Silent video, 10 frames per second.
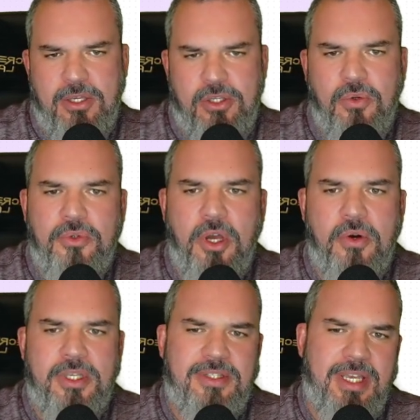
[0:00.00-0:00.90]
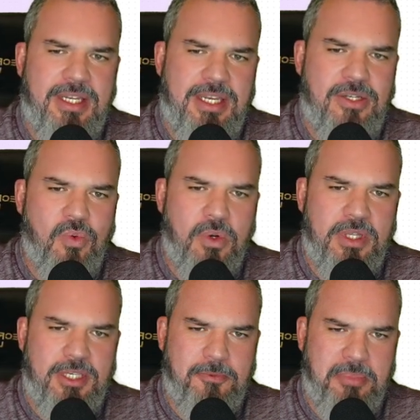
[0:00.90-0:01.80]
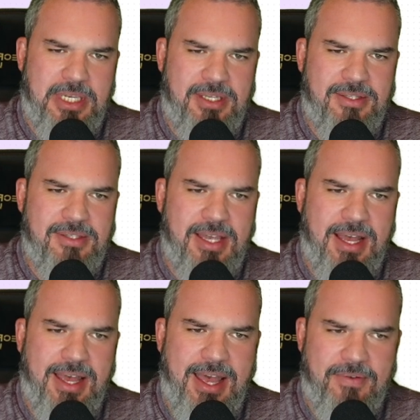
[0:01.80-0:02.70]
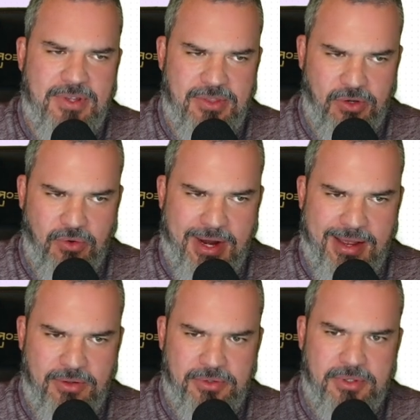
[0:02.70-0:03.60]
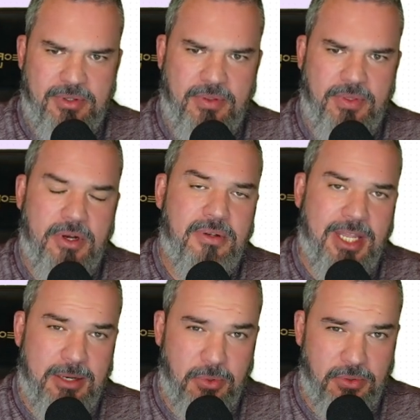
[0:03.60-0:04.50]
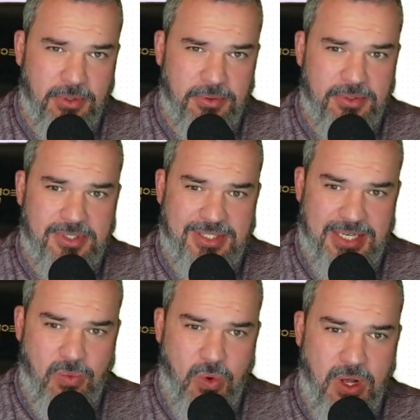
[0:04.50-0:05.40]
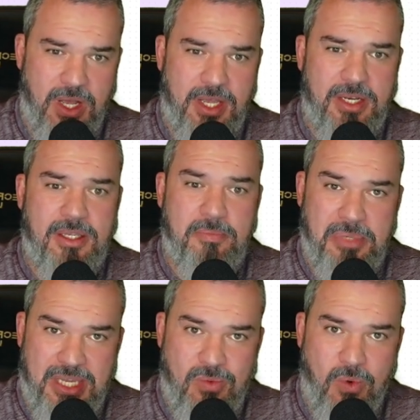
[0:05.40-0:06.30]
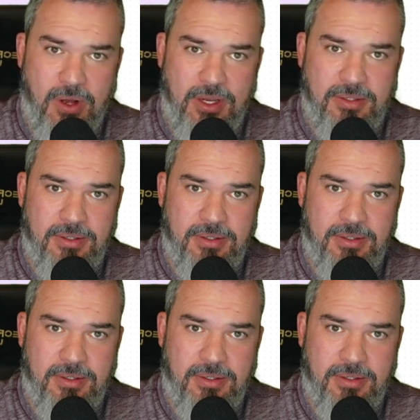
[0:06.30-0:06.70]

You'll notice that each one of these pins I have in the ground, they're labeled C1, P1,